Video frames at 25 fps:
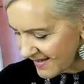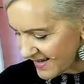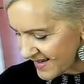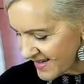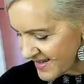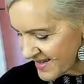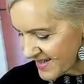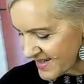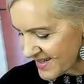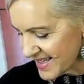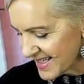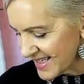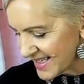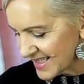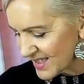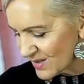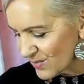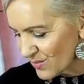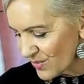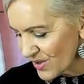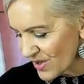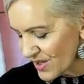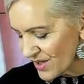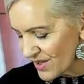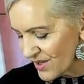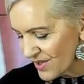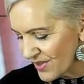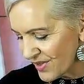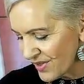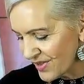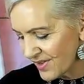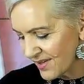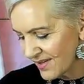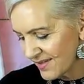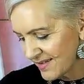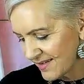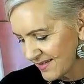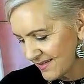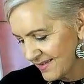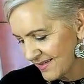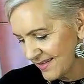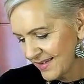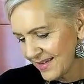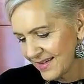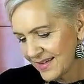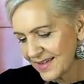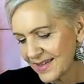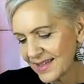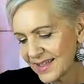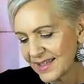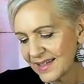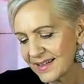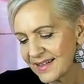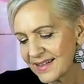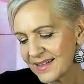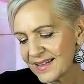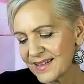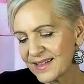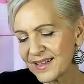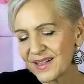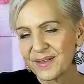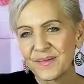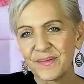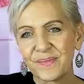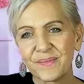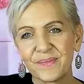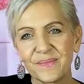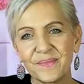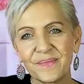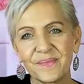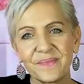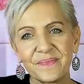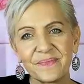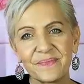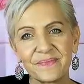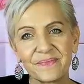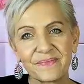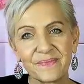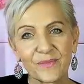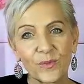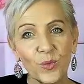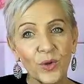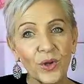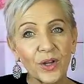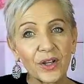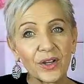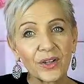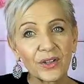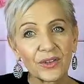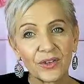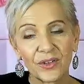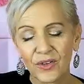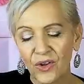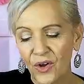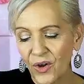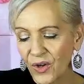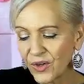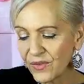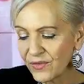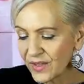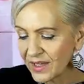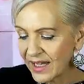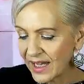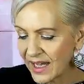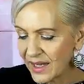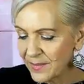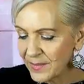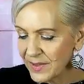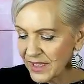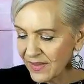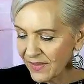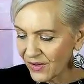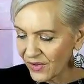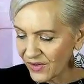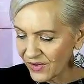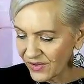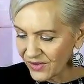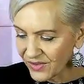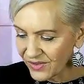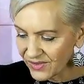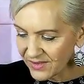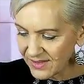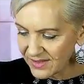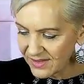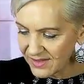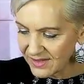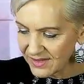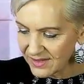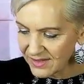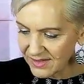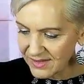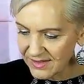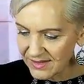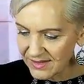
it's worth working on overcoming those.